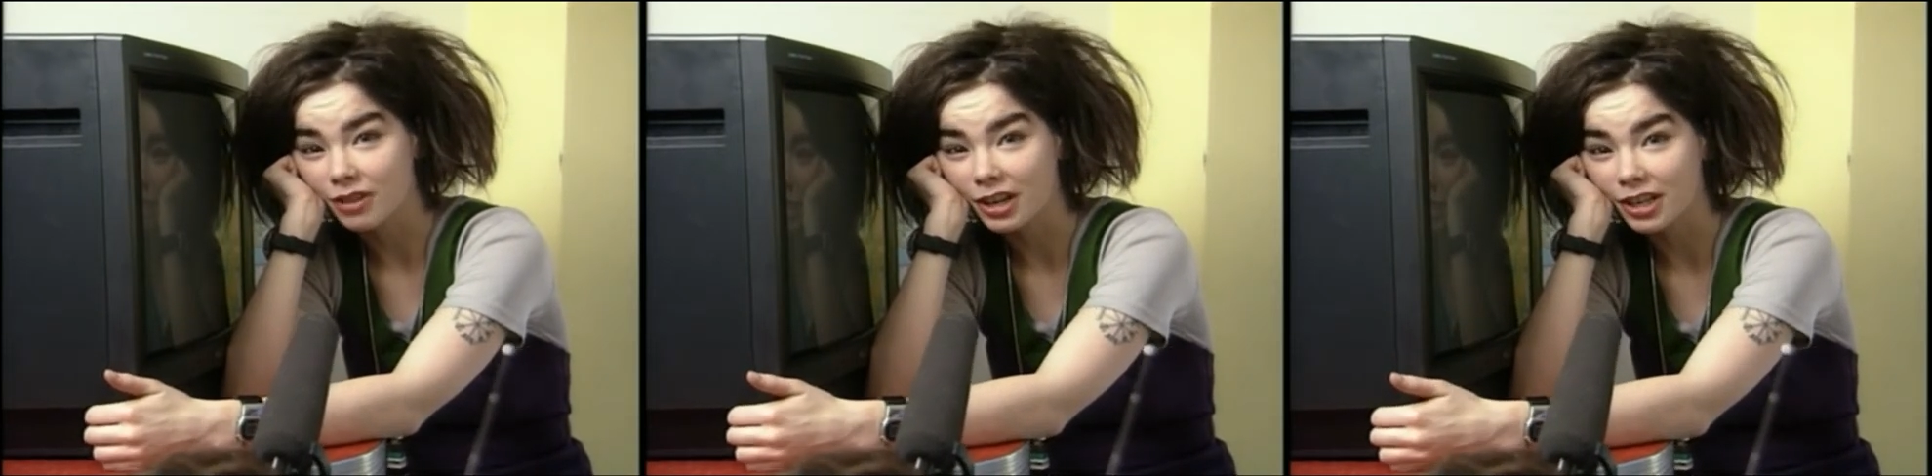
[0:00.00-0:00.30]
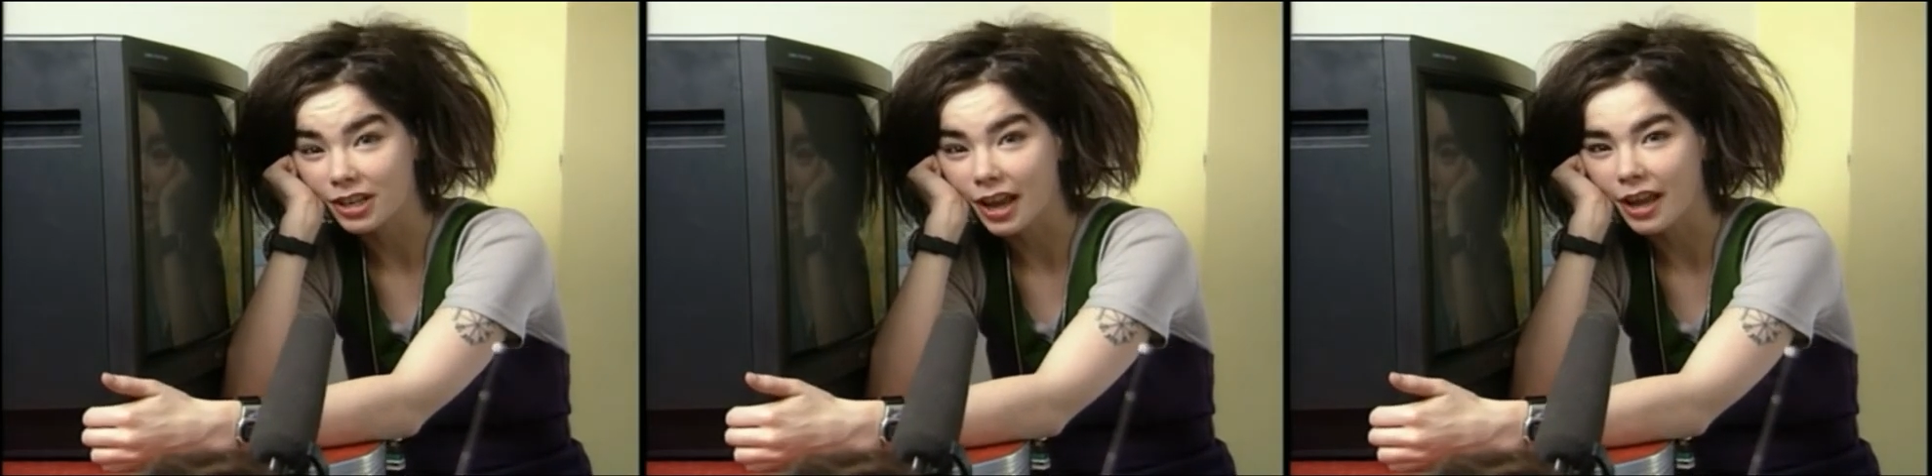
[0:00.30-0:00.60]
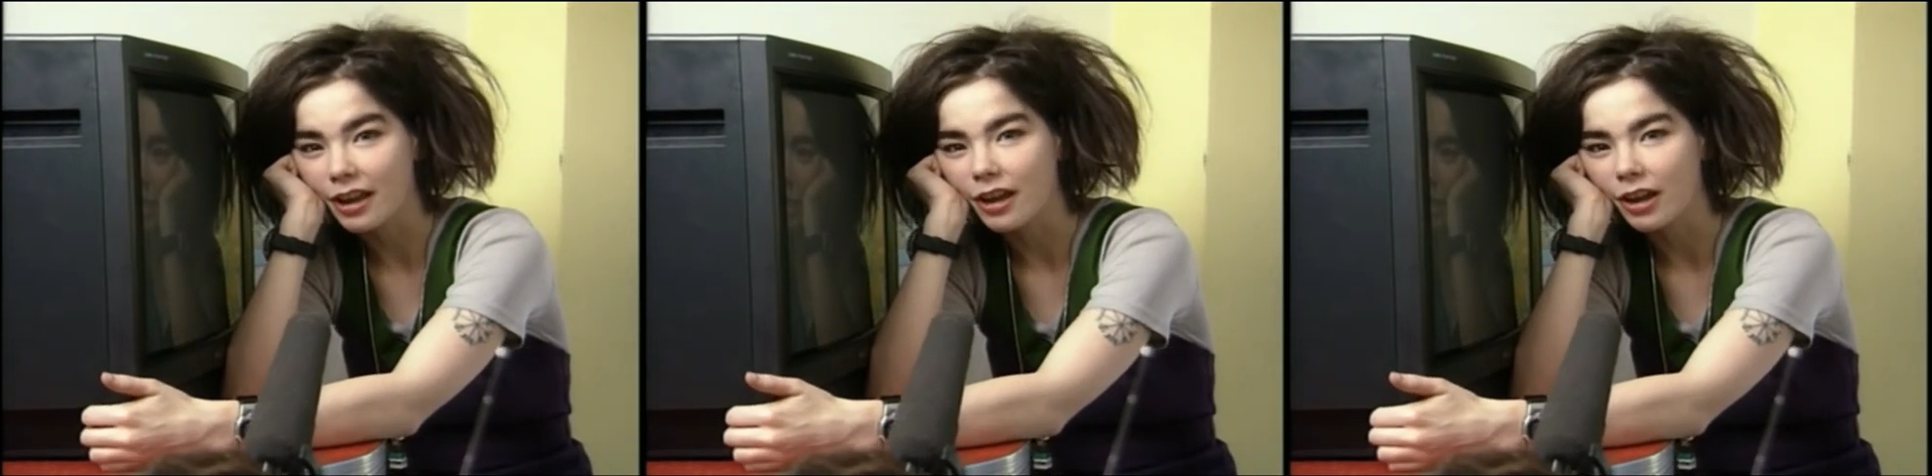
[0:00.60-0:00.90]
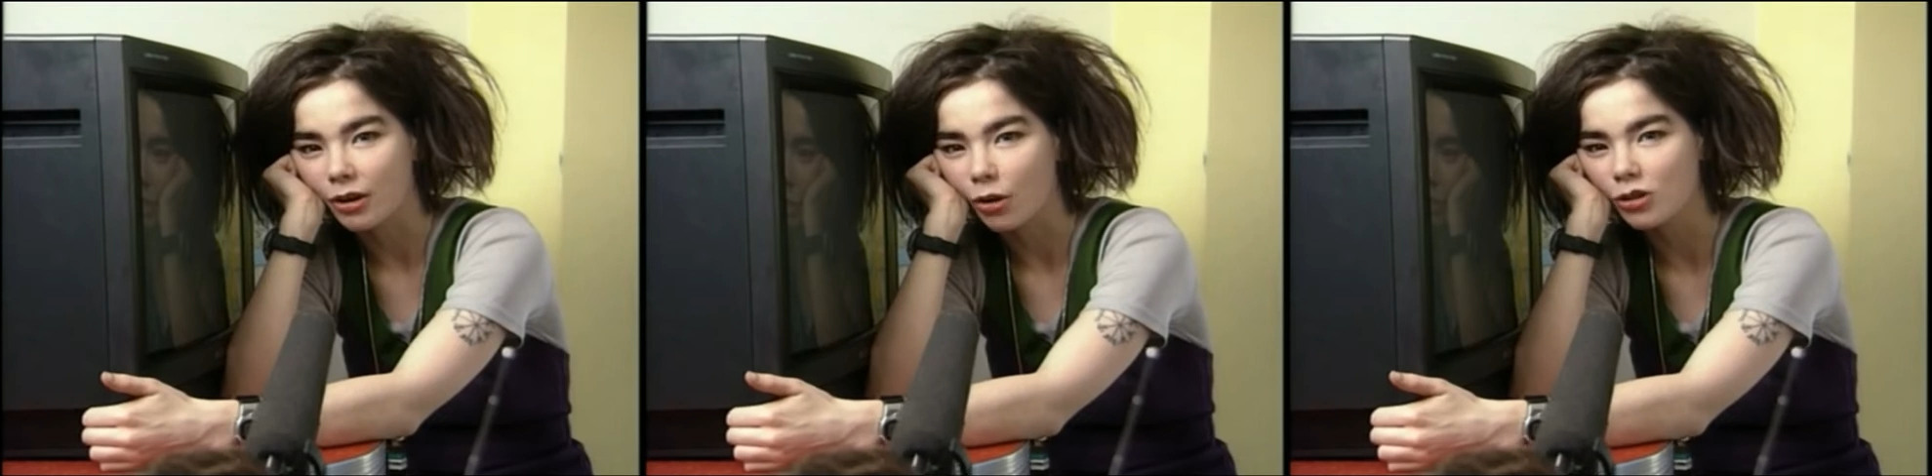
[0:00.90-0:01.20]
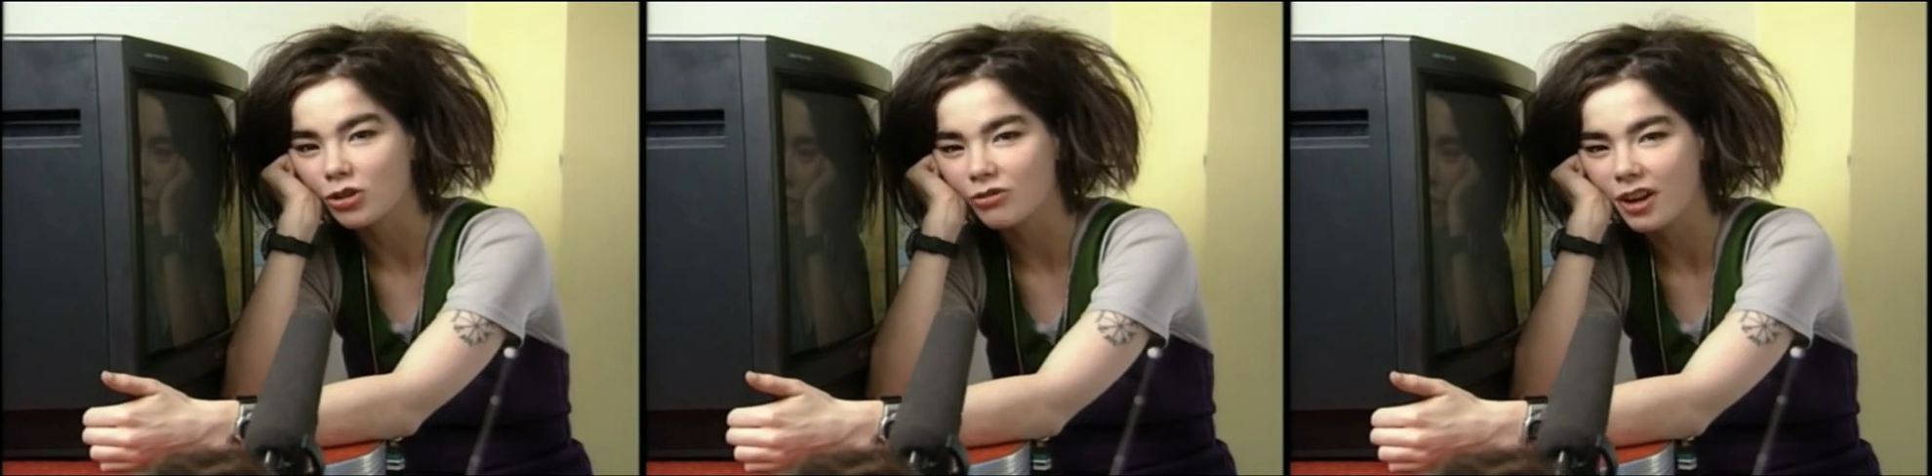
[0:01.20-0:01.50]
very gay and
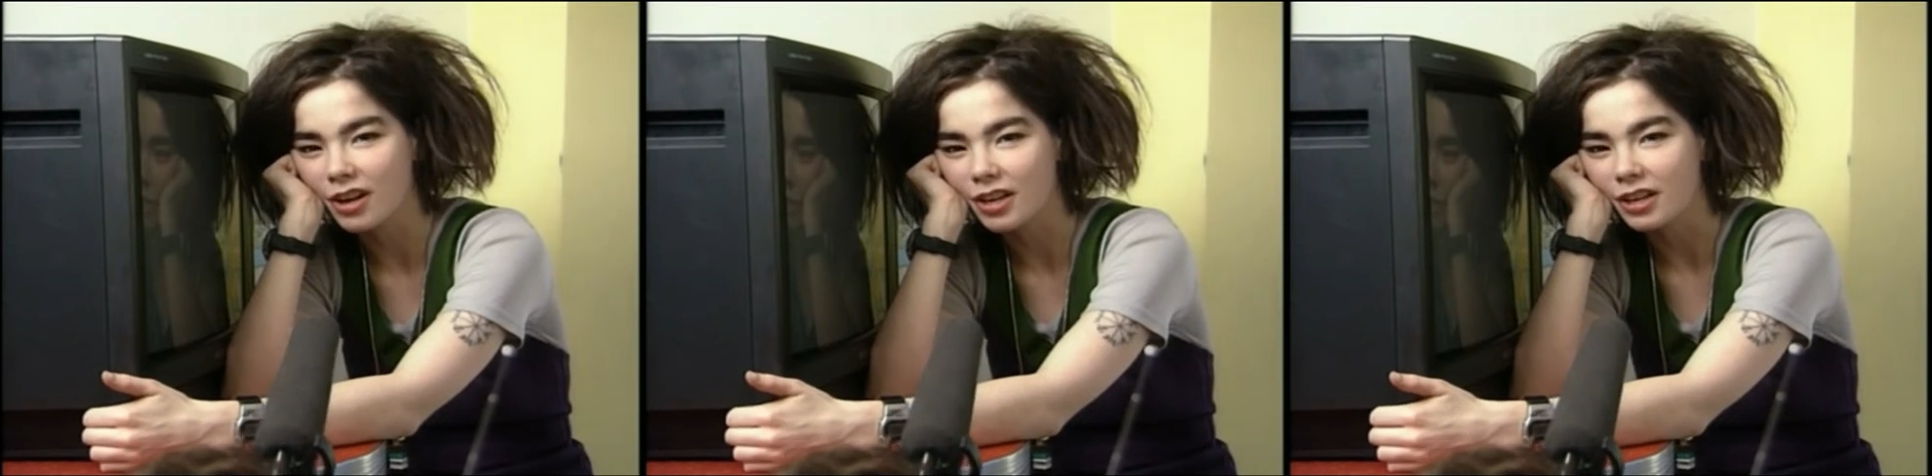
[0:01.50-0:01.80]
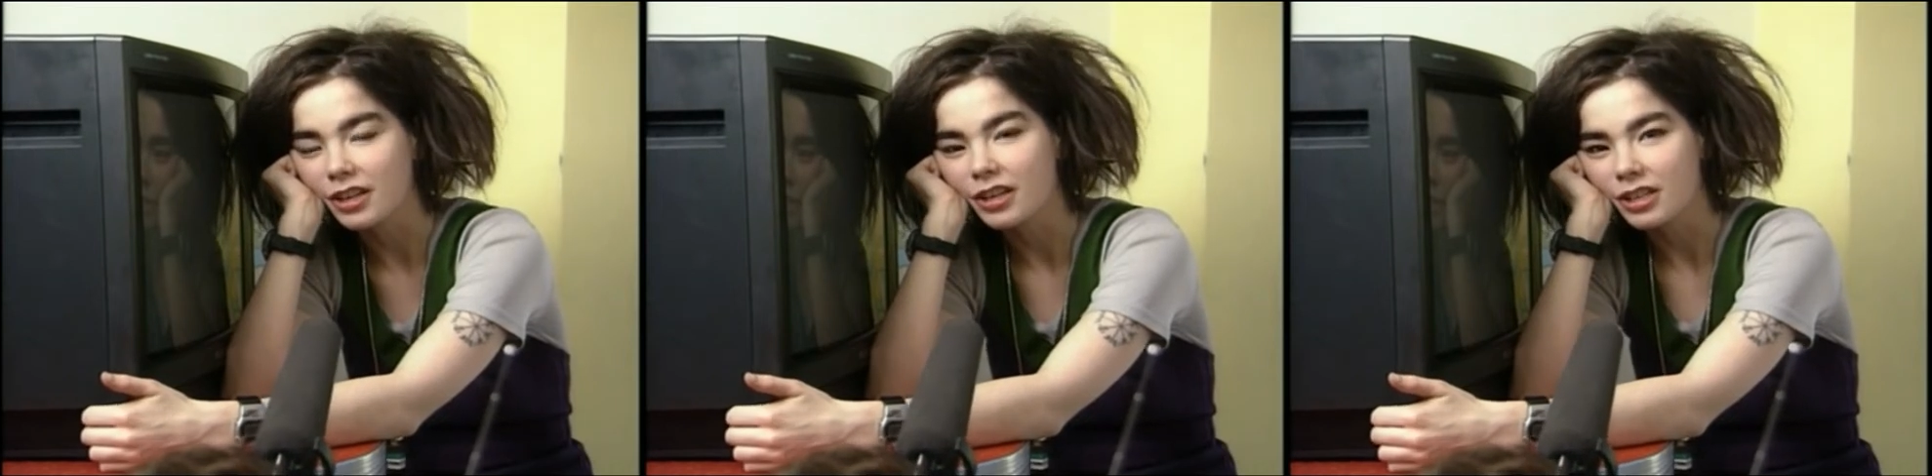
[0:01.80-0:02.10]
also very